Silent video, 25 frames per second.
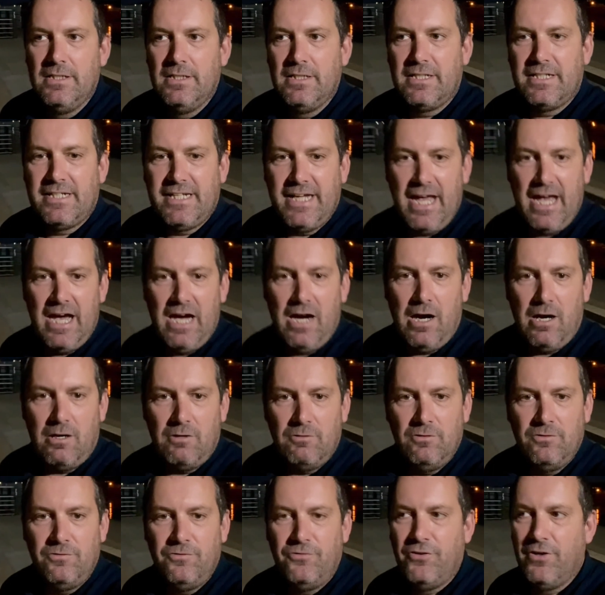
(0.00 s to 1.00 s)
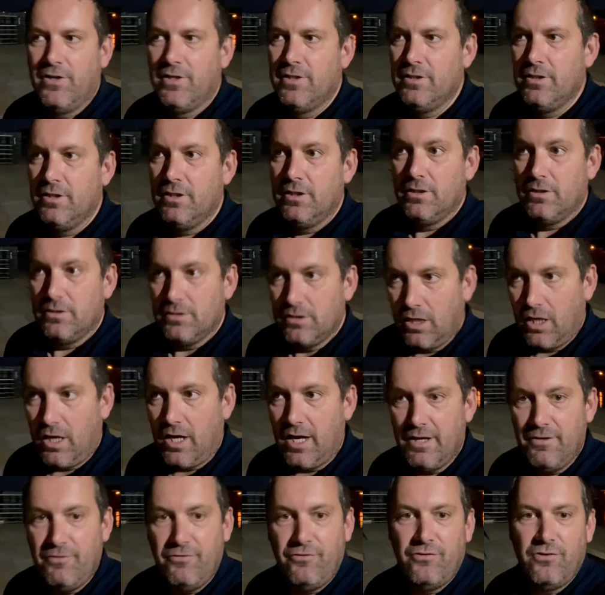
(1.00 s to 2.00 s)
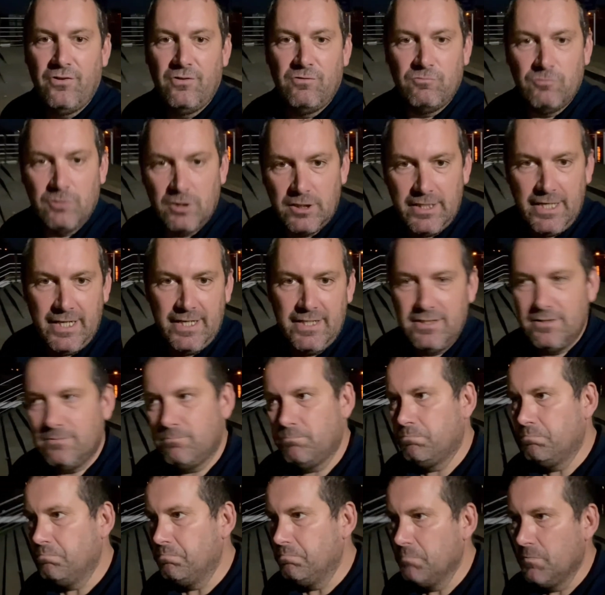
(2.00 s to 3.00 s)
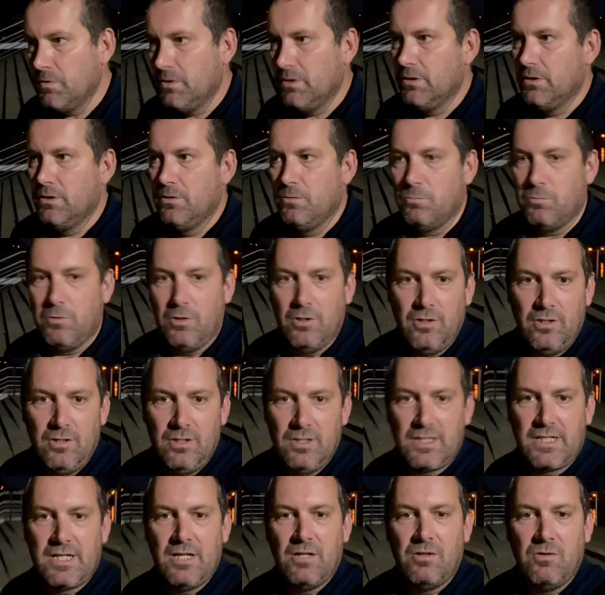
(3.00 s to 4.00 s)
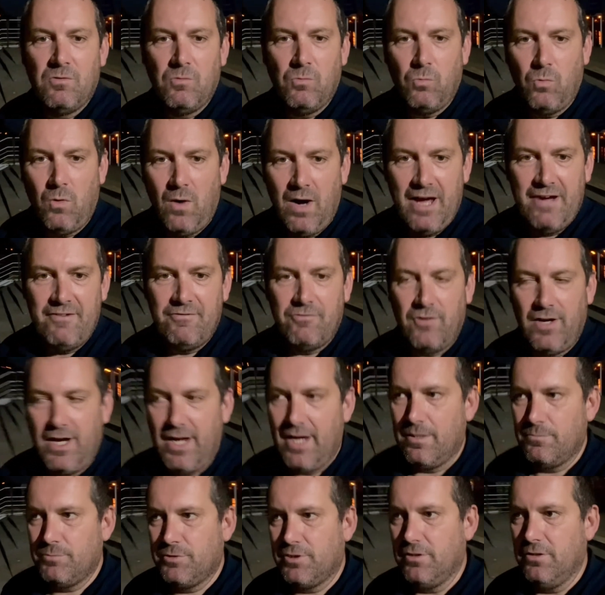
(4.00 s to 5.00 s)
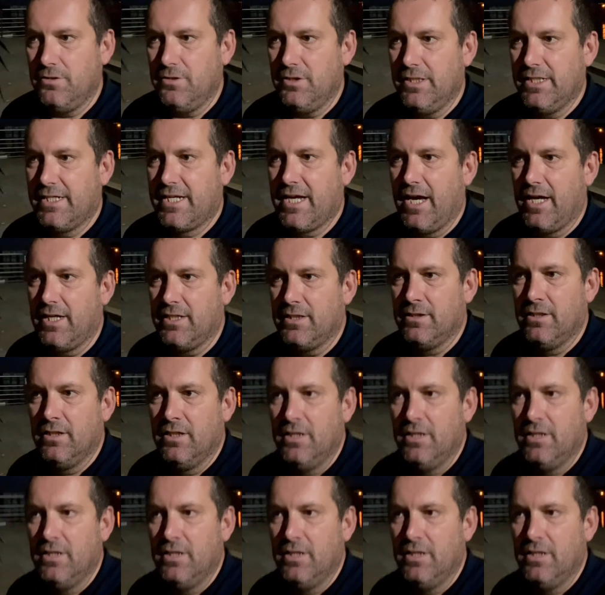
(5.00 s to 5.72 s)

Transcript: get out of life, running, work, whatever I absolutely can.